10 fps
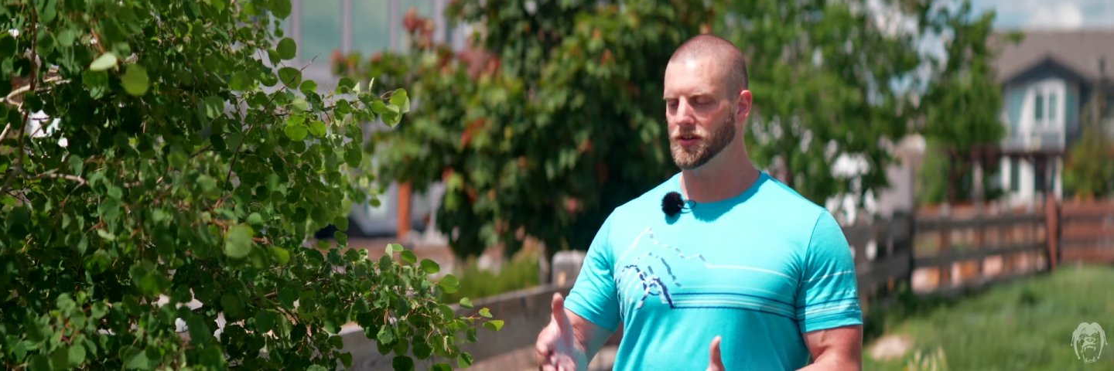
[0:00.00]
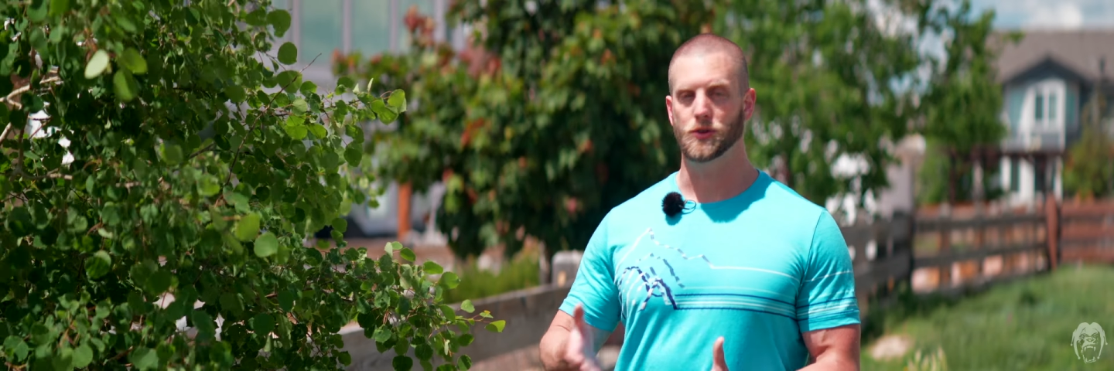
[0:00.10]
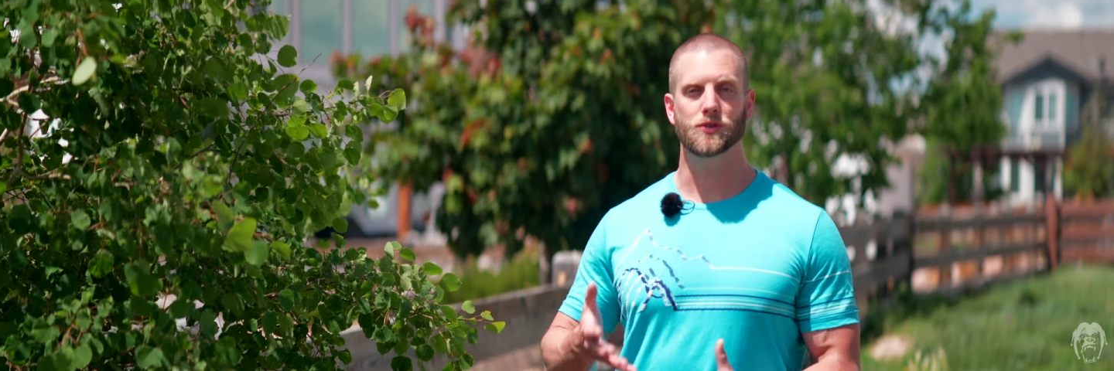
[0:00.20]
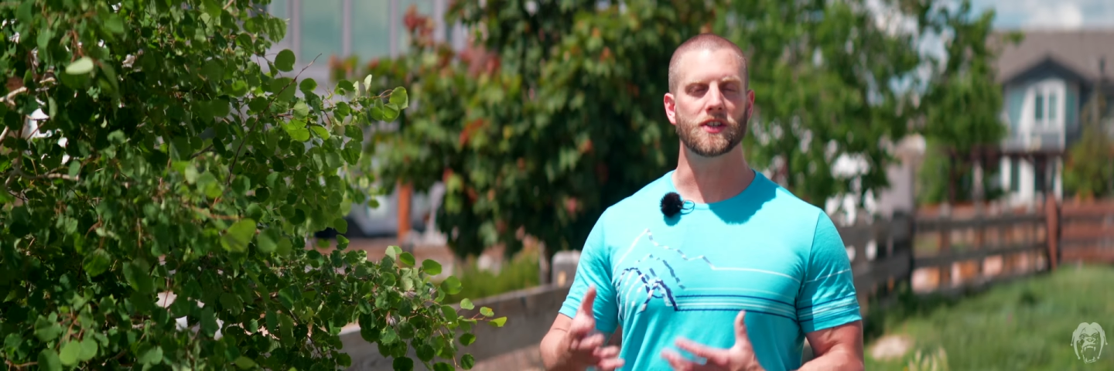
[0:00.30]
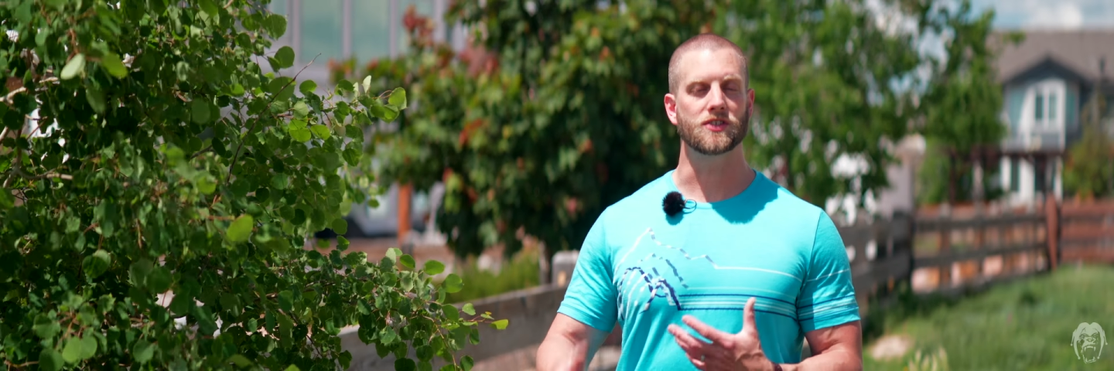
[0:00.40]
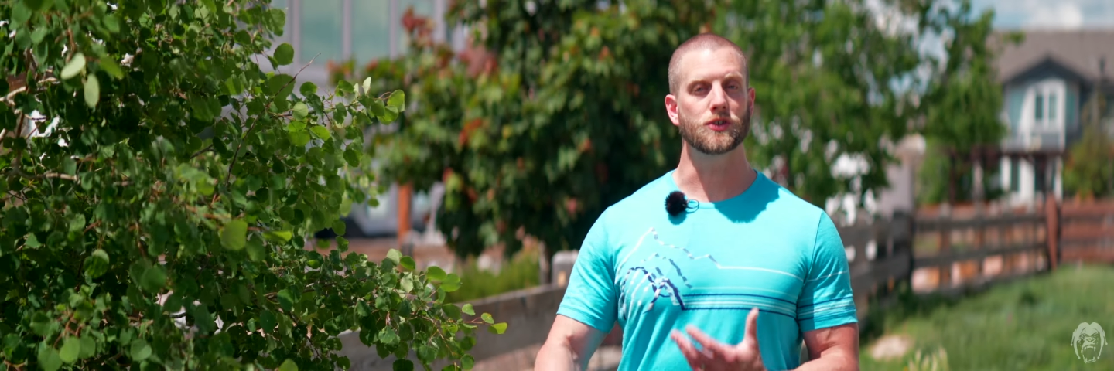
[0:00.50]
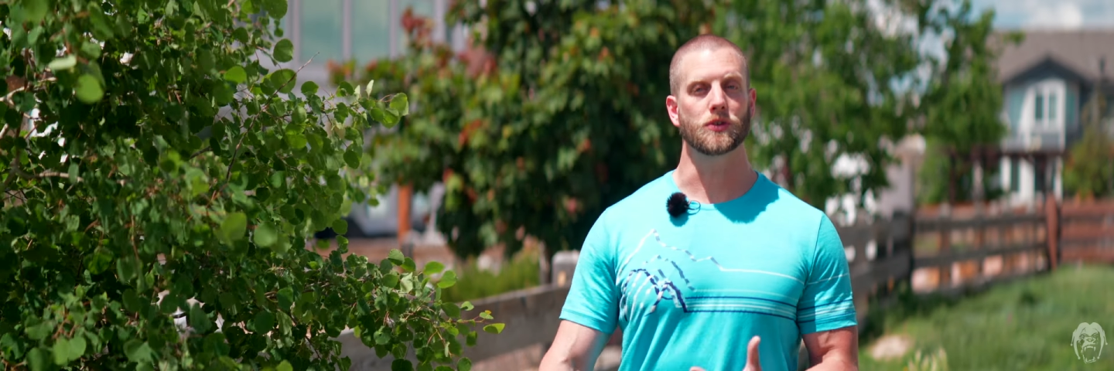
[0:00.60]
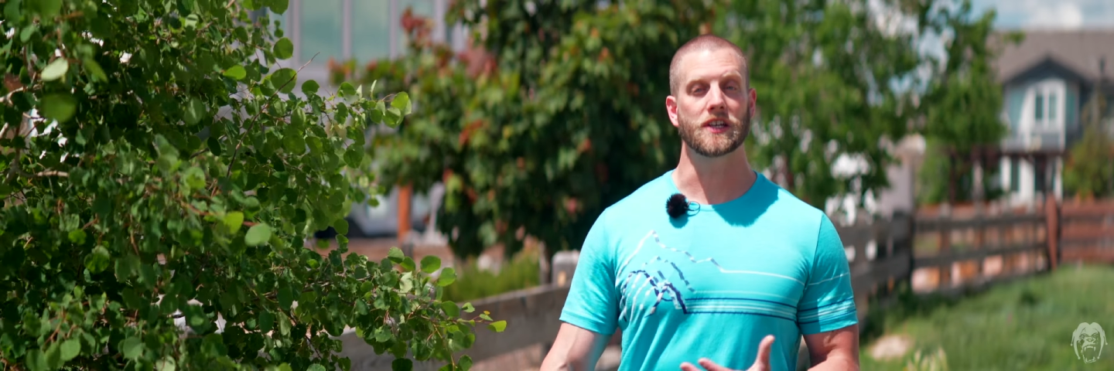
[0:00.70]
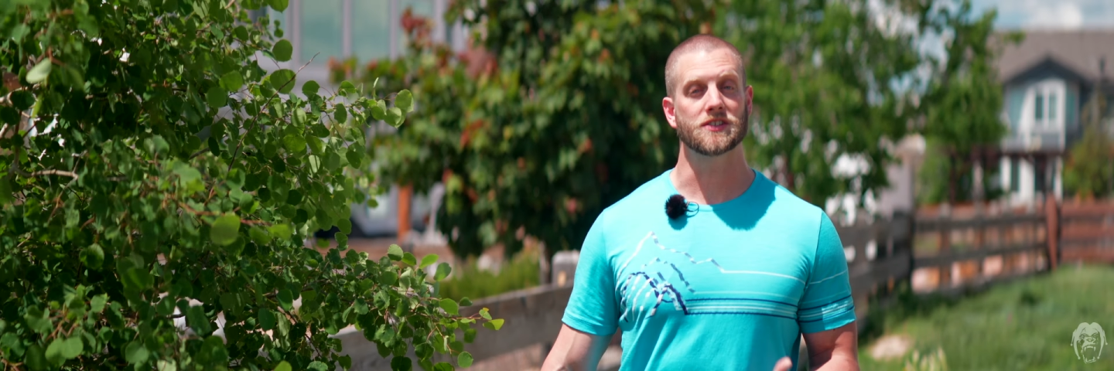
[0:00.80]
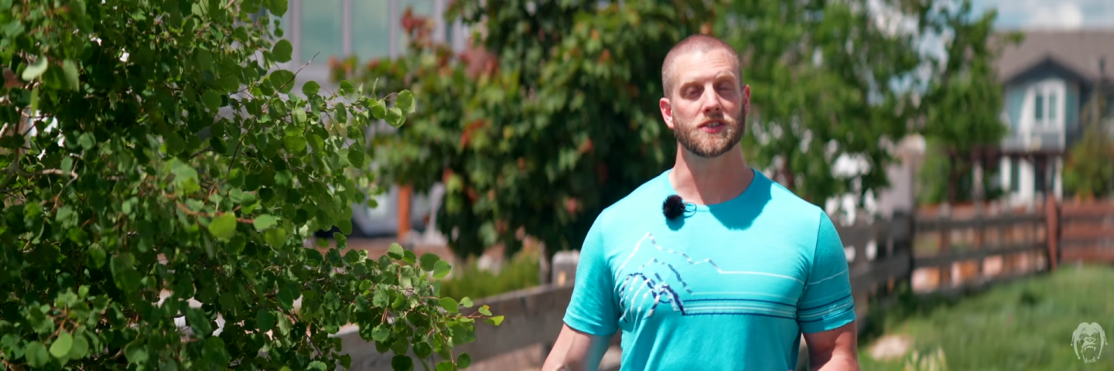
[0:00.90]
these new
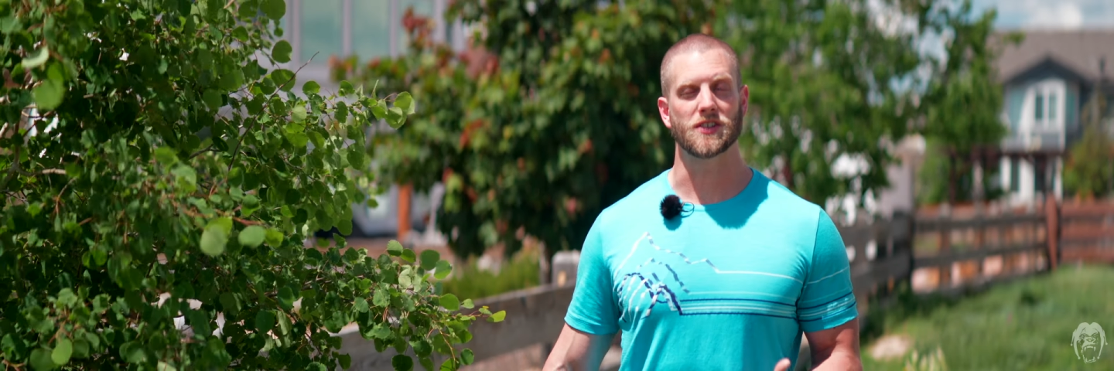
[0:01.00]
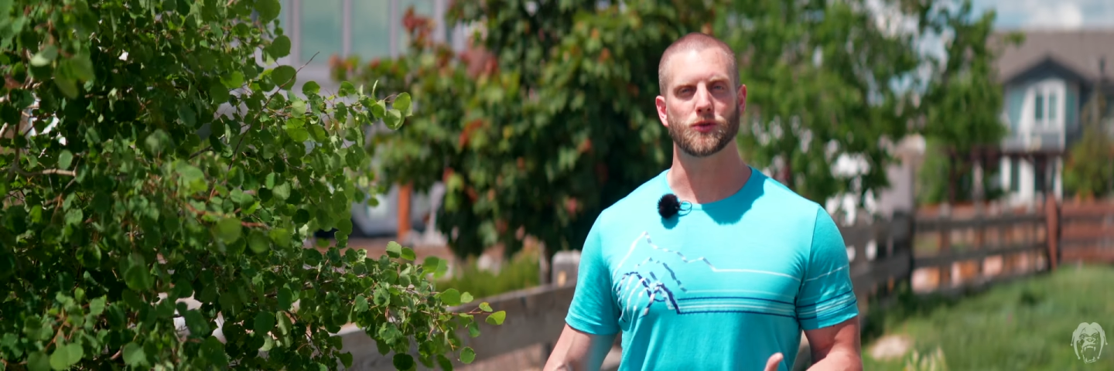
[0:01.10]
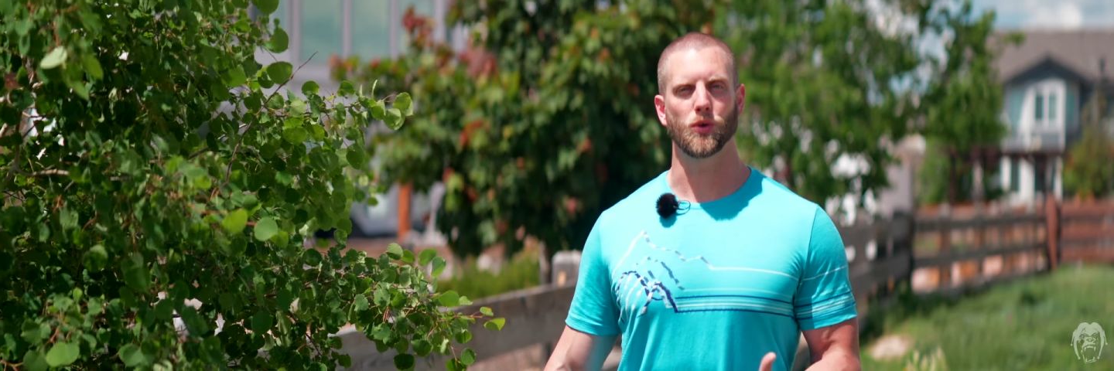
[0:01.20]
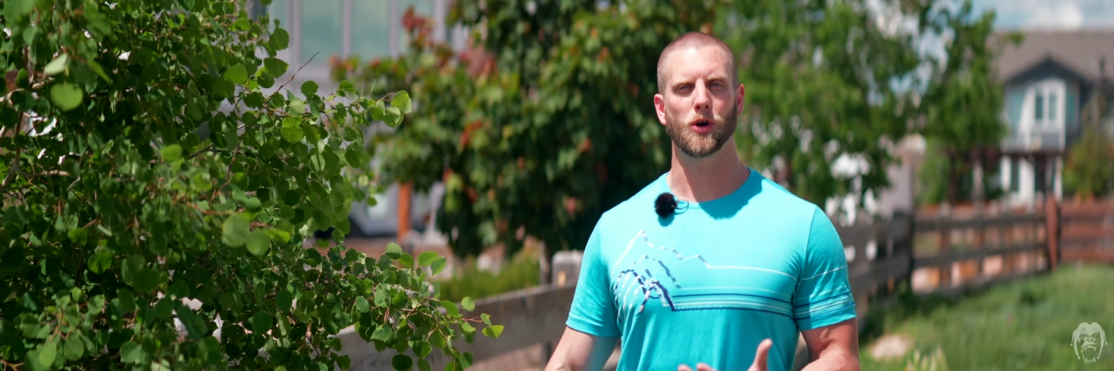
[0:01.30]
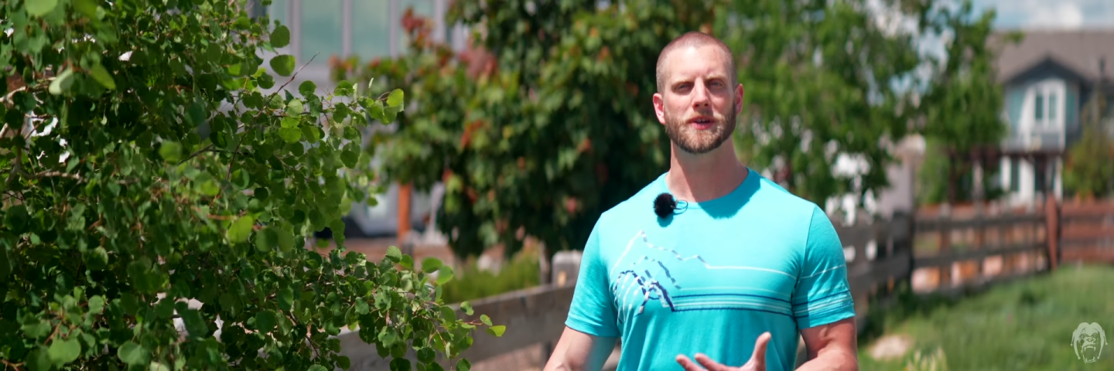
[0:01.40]
lenses as well,